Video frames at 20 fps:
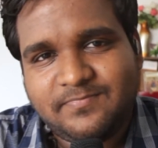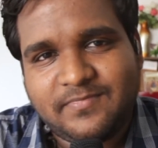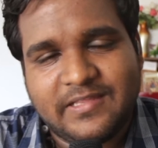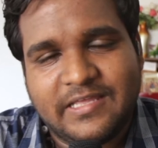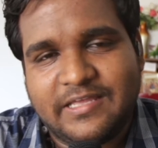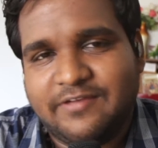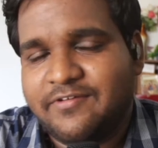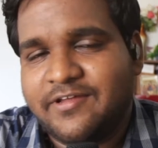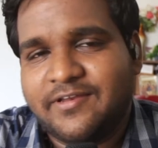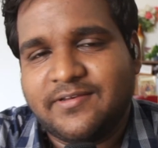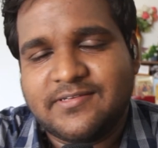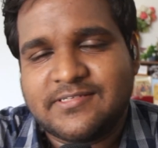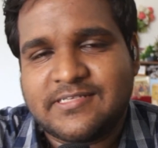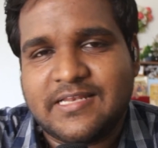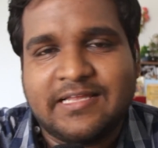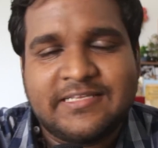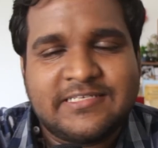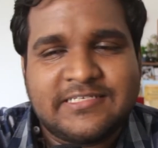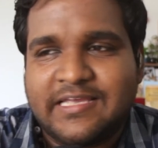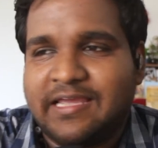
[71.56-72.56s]
Even,
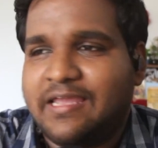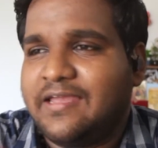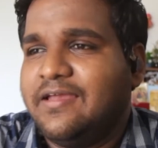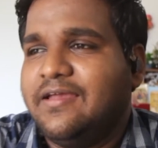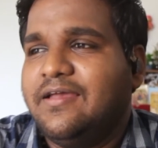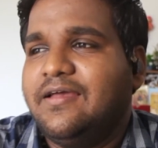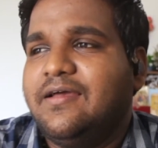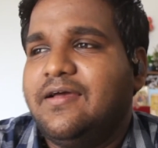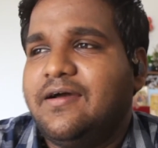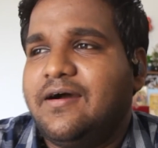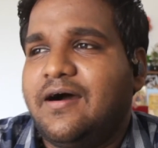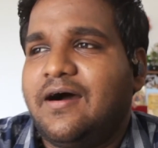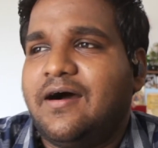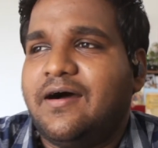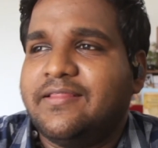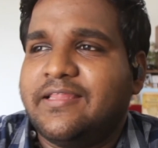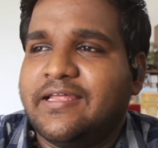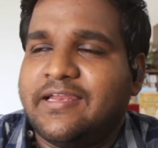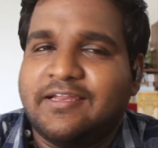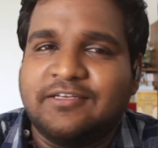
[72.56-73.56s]
let's say,
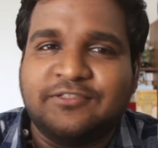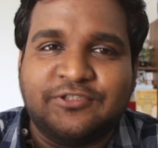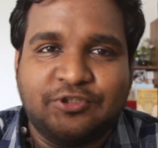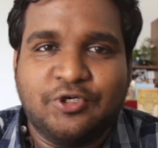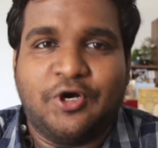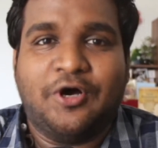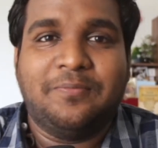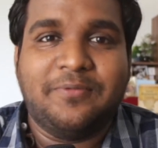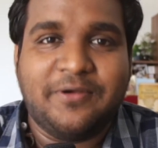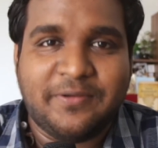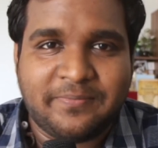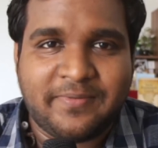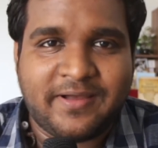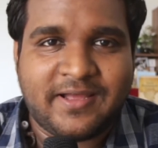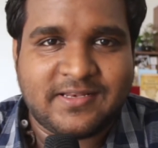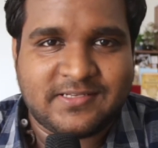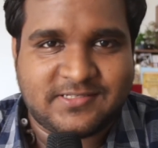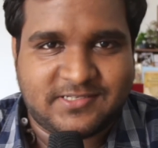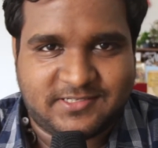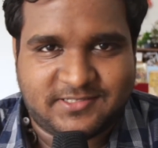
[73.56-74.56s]
that our job
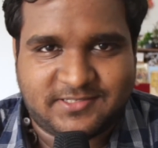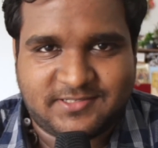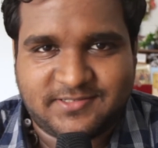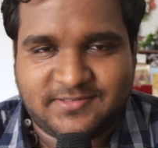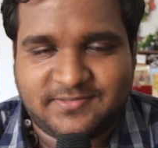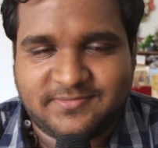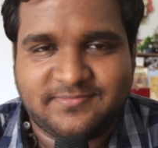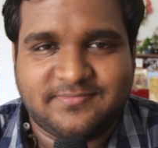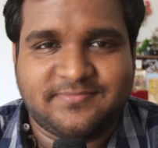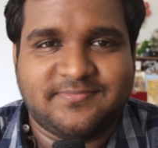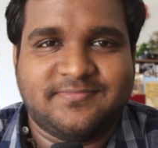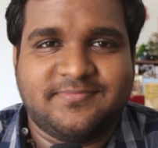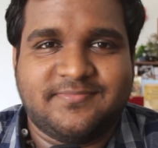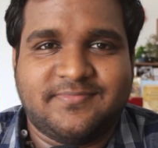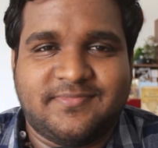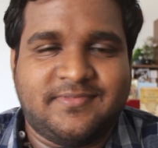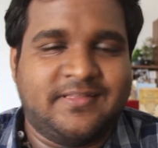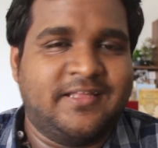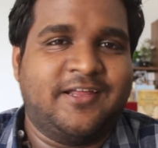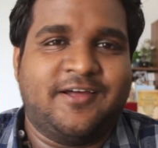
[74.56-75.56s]
demands us,
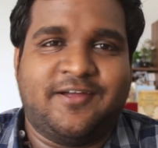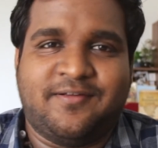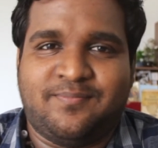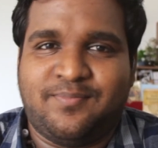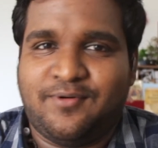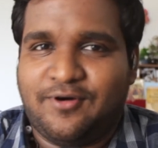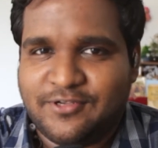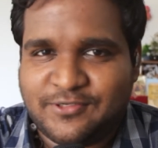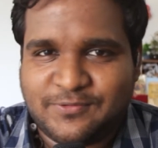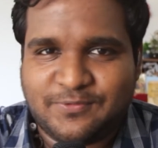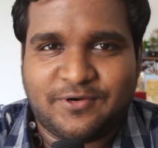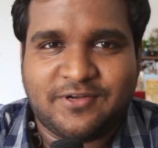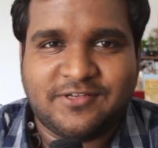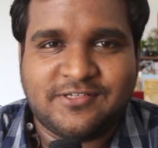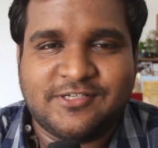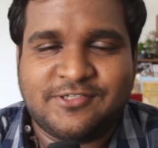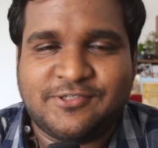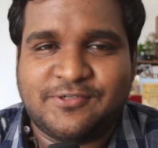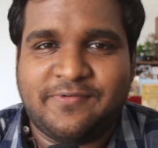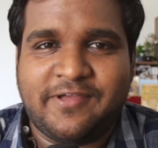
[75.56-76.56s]
that our boss wants
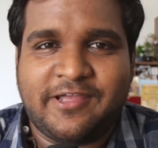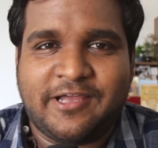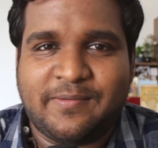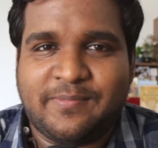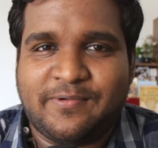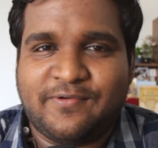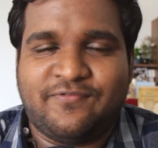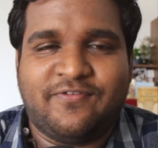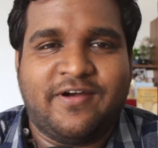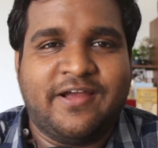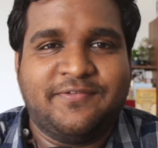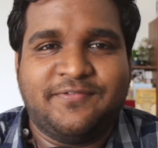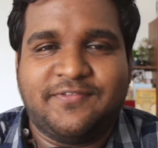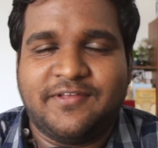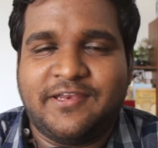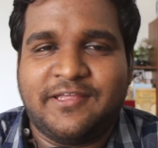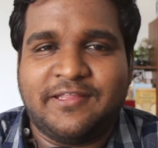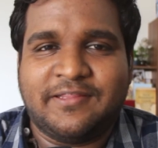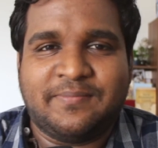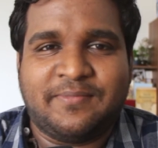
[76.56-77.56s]
us to wake up at
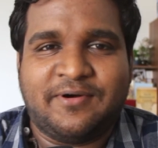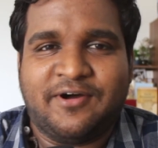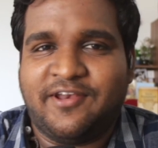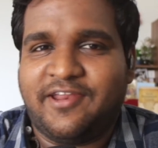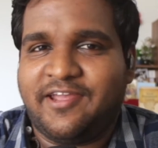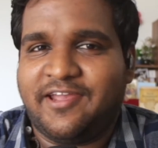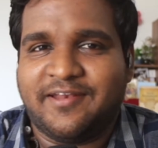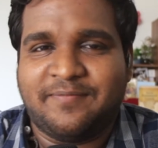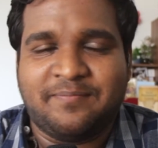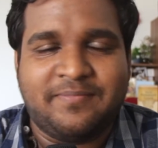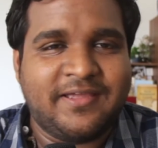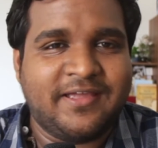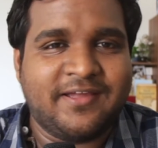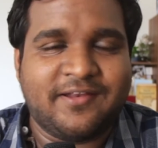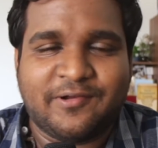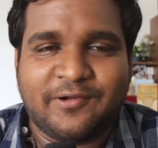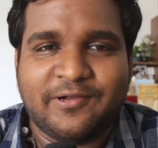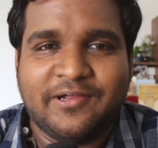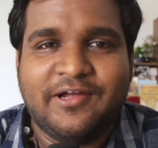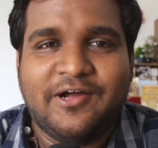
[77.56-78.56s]
5:30 in the morning and be
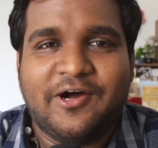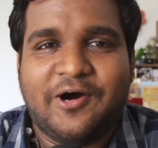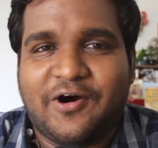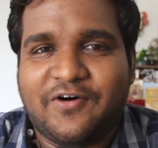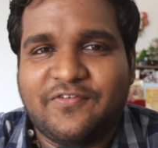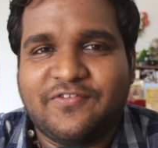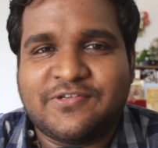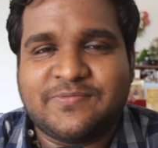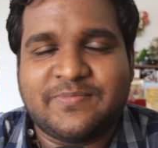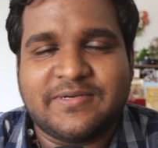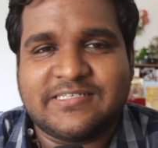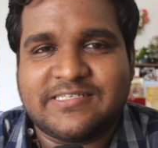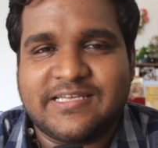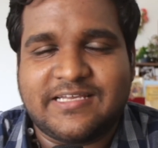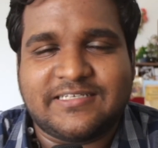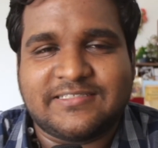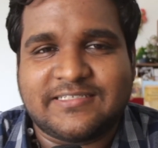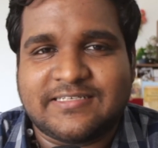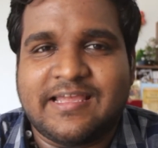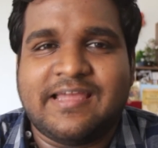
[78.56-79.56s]
at office by
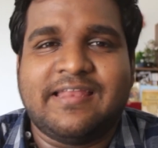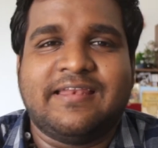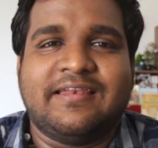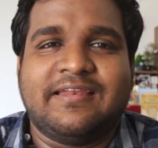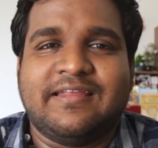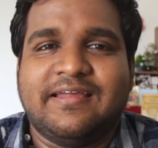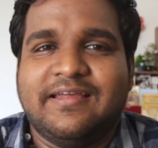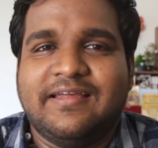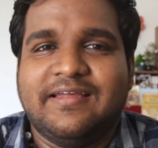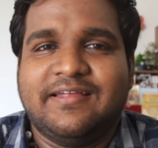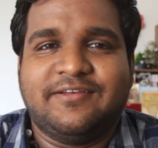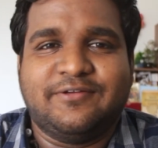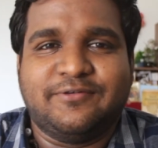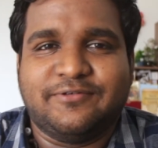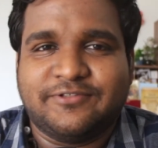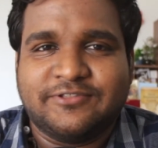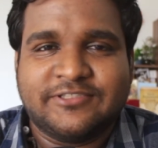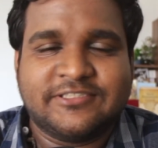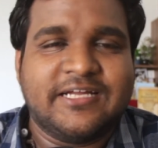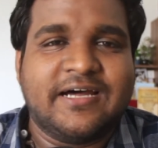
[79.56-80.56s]
6:10
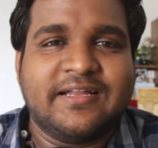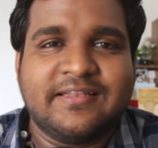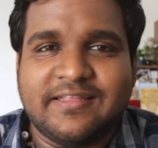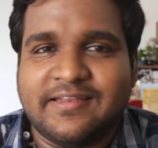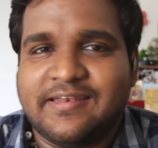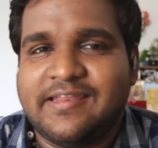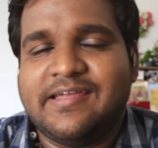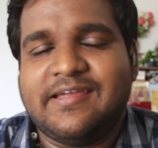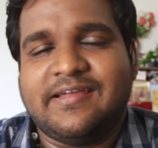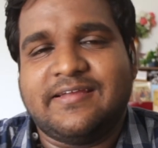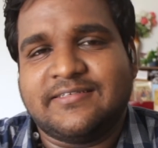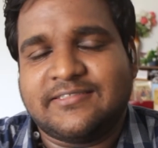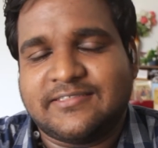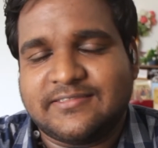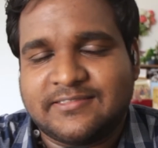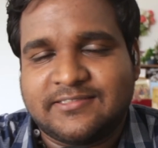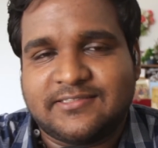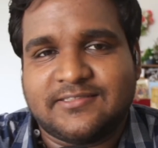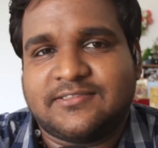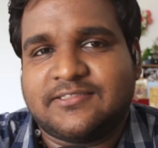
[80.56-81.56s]
to start the
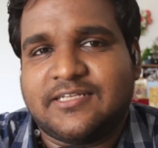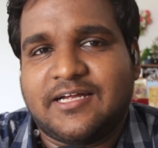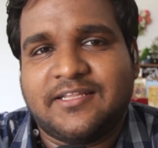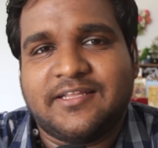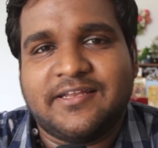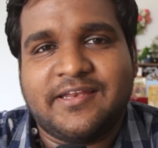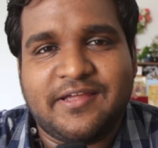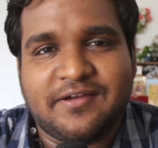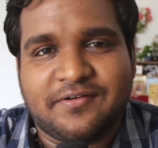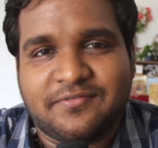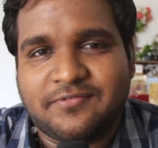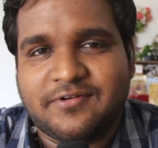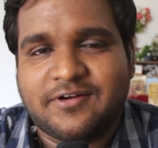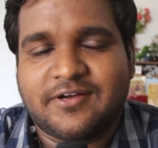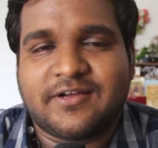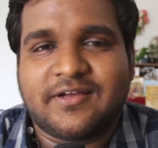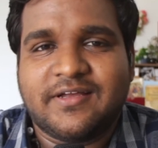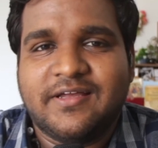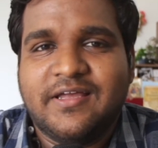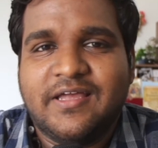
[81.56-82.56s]
day of
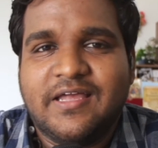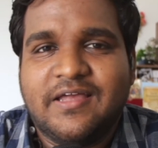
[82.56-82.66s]
work.